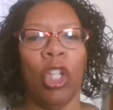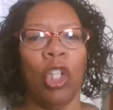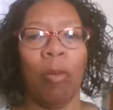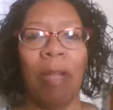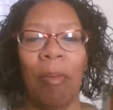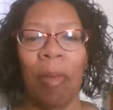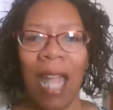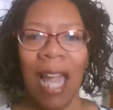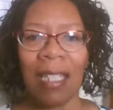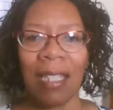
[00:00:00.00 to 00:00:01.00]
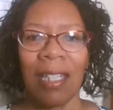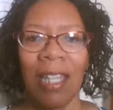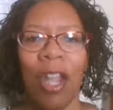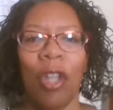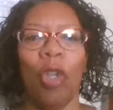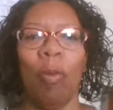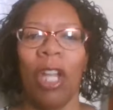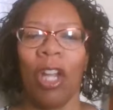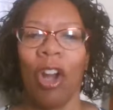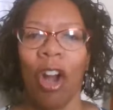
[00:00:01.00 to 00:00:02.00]
You be blessed, you
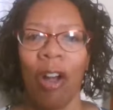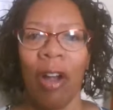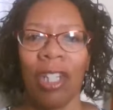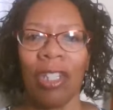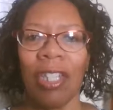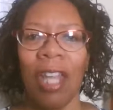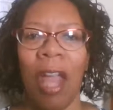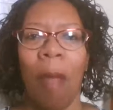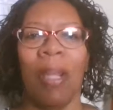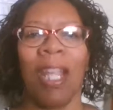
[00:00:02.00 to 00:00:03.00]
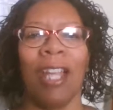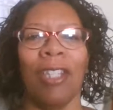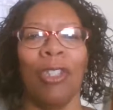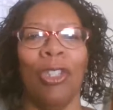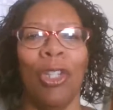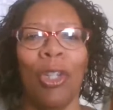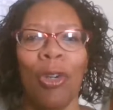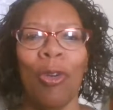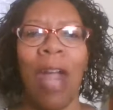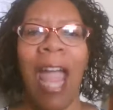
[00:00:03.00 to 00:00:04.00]
be encouraged, because
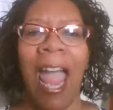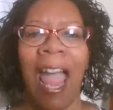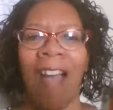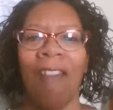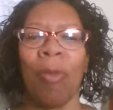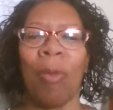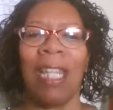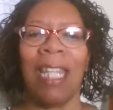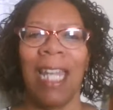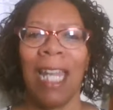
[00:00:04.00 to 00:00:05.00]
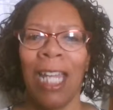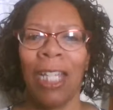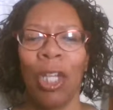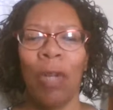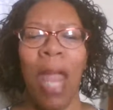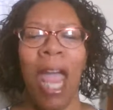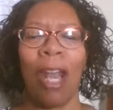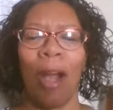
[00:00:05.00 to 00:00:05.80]
you have it within you and